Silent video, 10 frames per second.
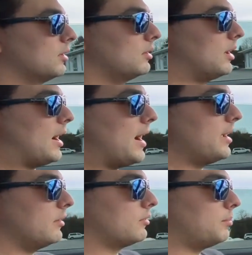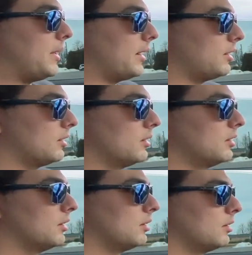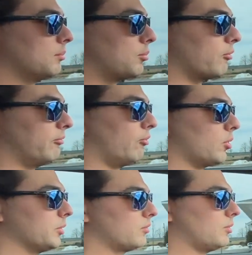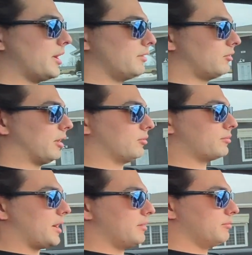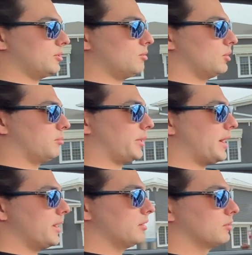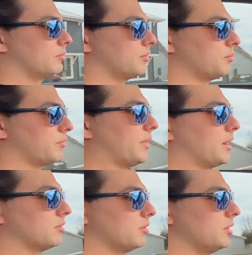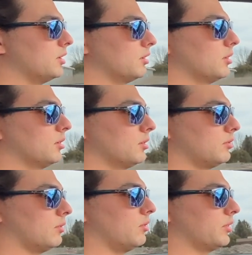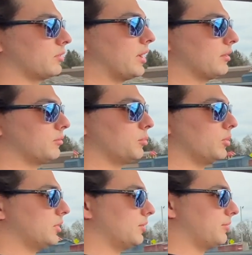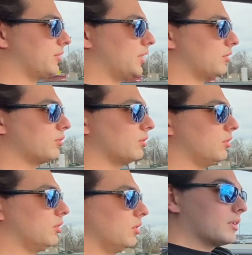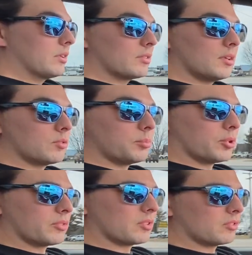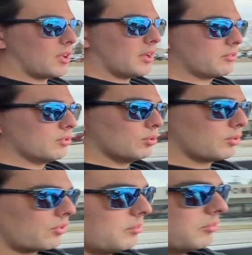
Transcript: the highest spec performance wise s5 that you can buy from the factory so it's got sport differential i think it's got sports exhaust too which i